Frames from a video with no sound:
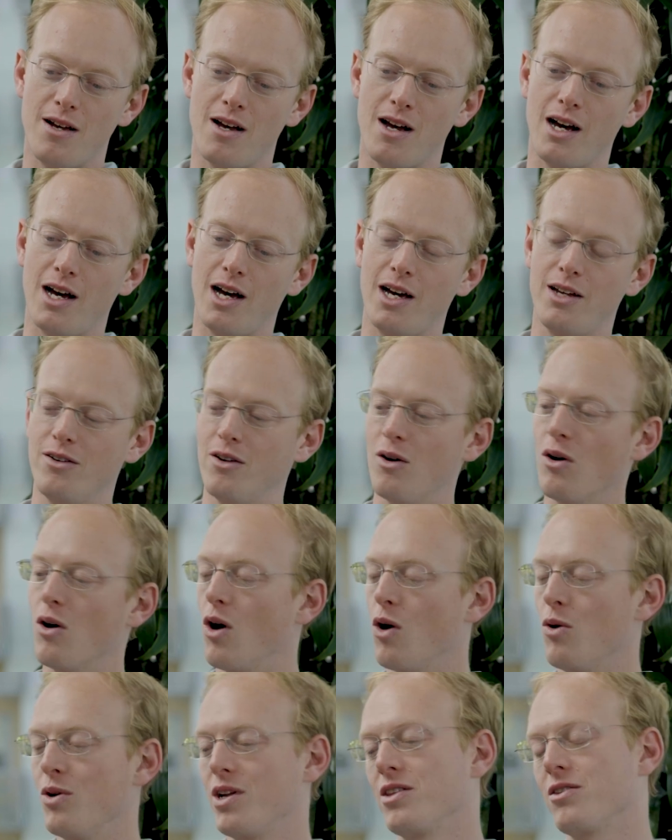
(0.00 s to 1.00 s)

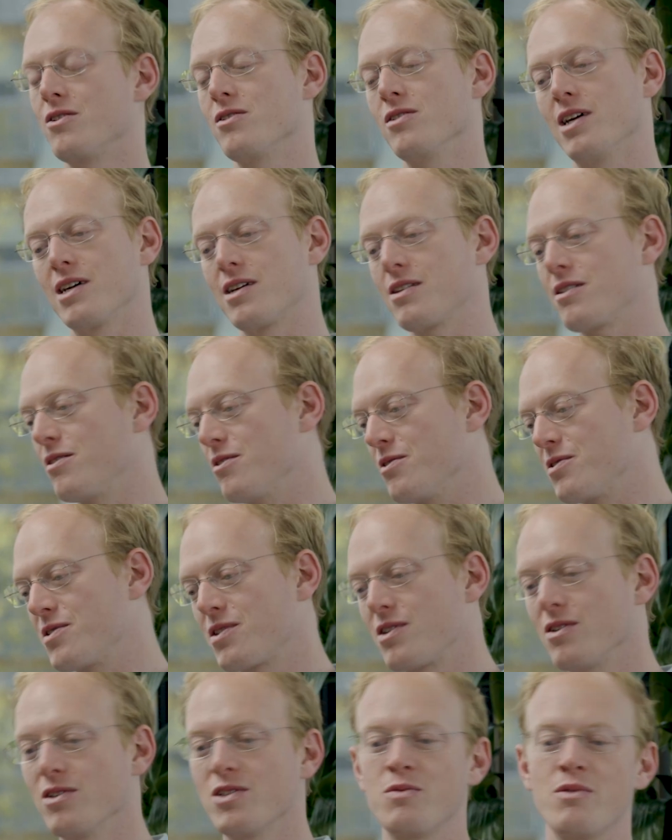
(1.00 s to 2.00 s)
honing their
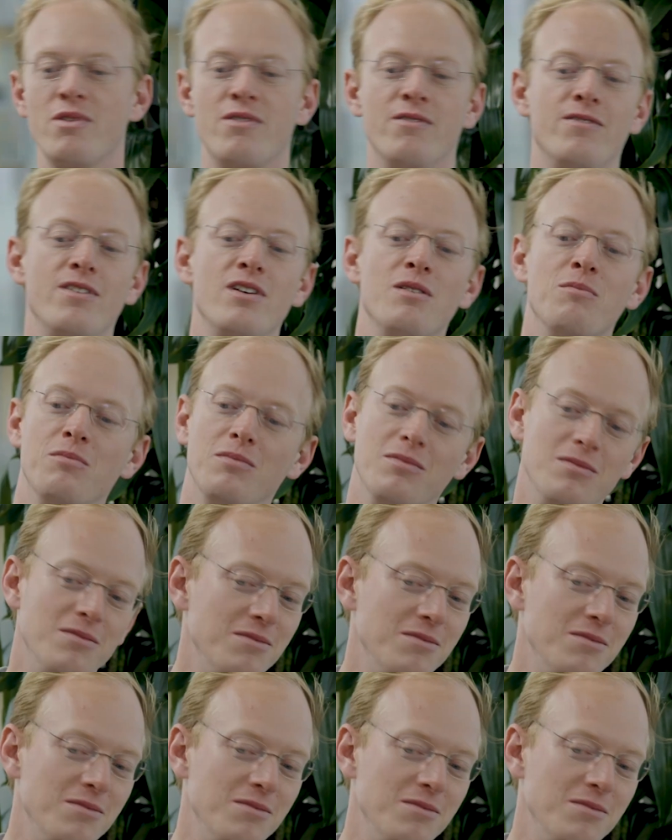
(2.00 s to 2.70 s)
skills with Vim.